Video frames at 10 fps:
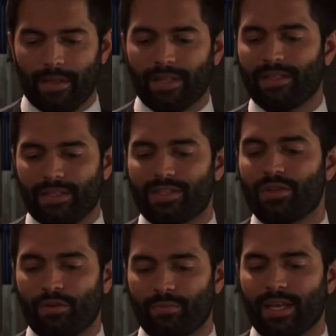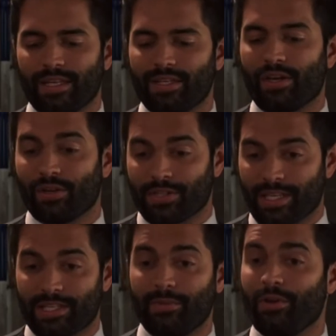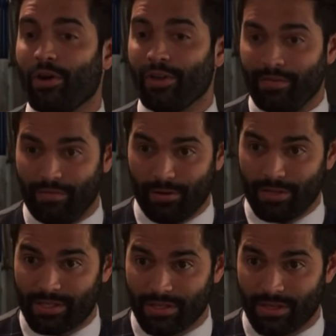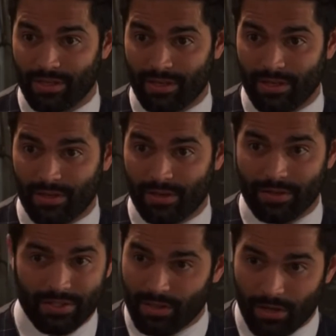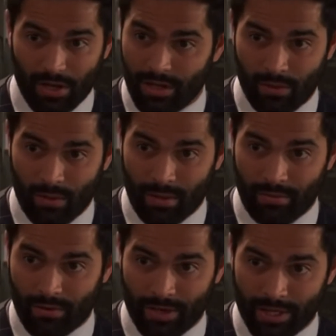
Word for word: It, it's an updated cost estimate, not an invoice. you still got a little while before the